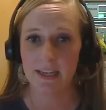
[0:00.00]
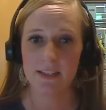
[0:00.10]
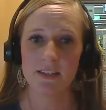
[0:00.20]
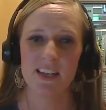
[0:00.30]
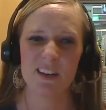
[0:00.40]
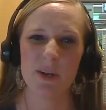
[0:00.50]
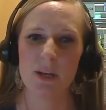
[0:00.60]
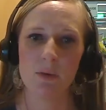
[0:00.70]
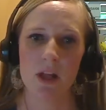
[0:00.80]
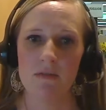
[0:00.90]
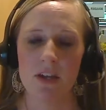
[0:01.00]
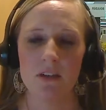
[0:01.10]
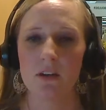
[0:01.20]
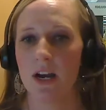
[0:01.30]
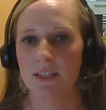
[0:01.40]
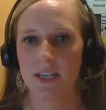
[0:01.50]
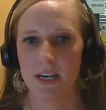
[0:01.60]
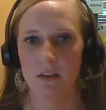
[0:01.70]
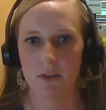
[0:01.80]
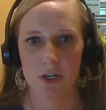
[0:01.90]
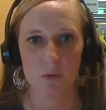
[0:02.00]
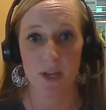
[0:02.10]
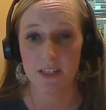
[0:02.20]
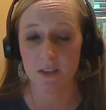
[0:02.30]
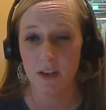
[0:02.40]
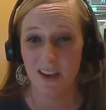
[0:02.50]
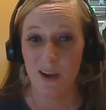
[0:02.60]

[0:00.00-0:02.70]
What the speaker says: to send really relevant content in the first place,